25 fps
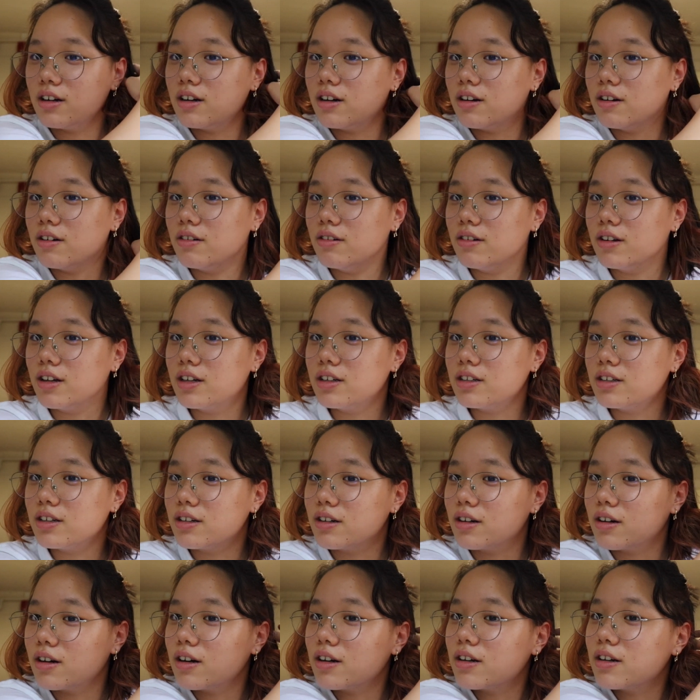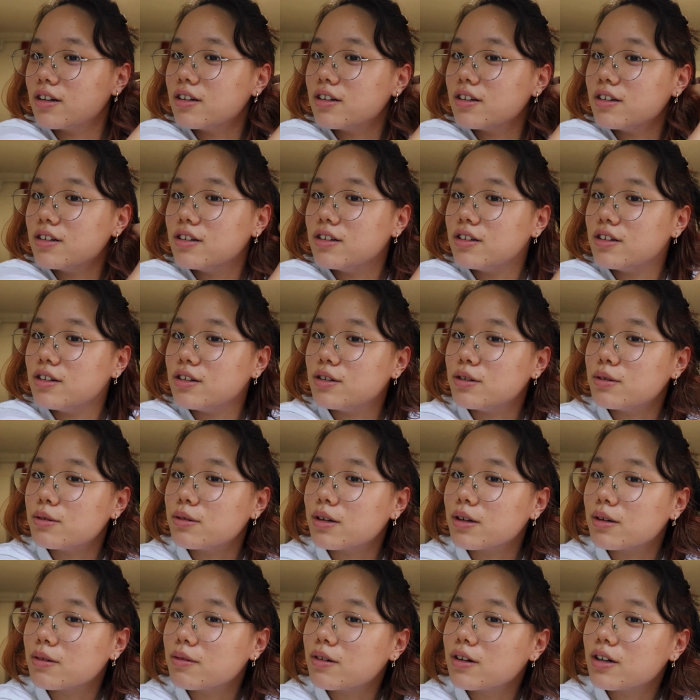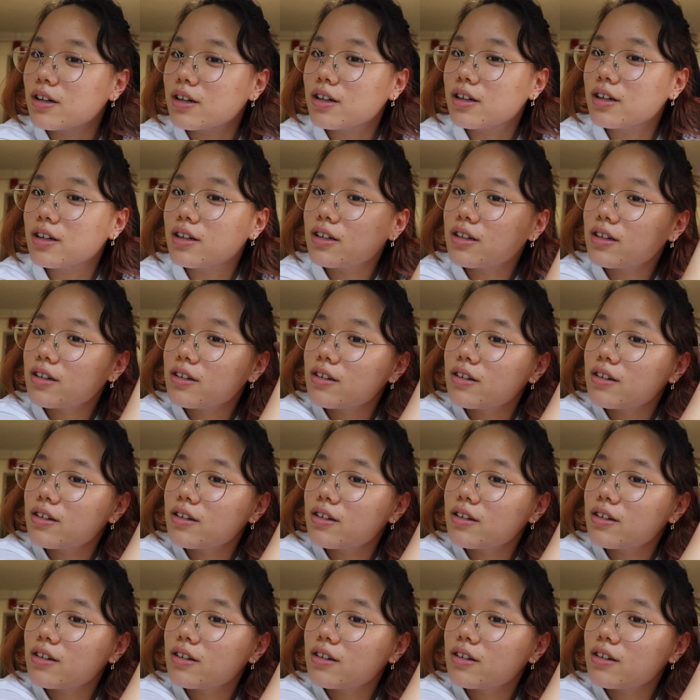Oh, that did not do what I wanted it to